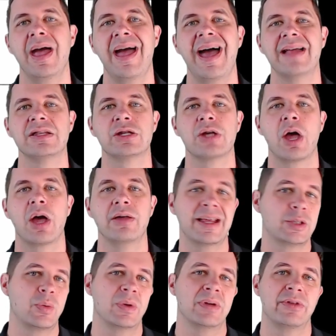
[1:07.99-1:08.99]
And so
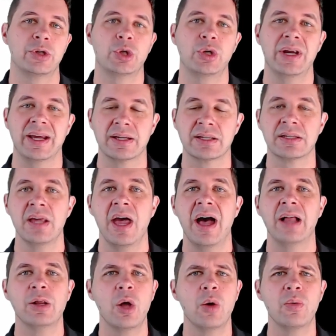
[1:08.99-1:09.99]
that's one of the tricks,
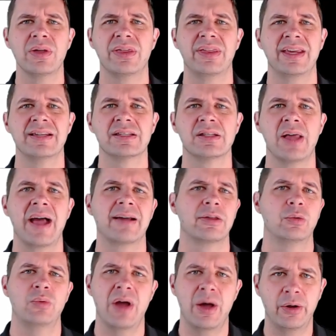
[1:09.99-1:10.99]
along with things like
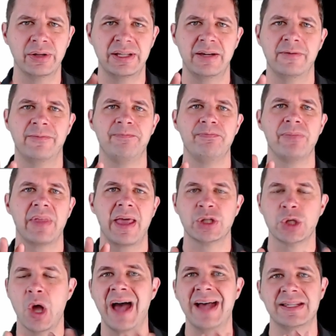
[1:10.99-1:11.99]
the relative
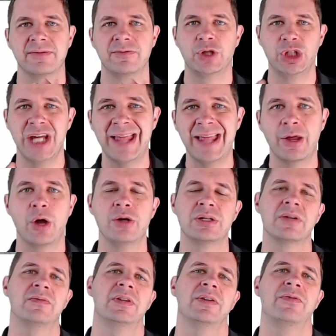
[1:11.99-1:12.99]
size of shadows
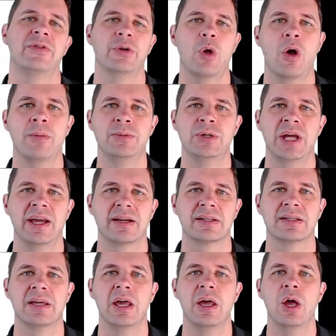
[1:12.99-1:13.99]
of different
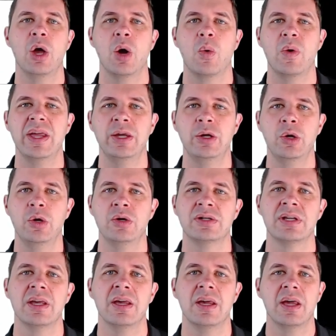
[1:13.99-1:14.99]
objects. We use,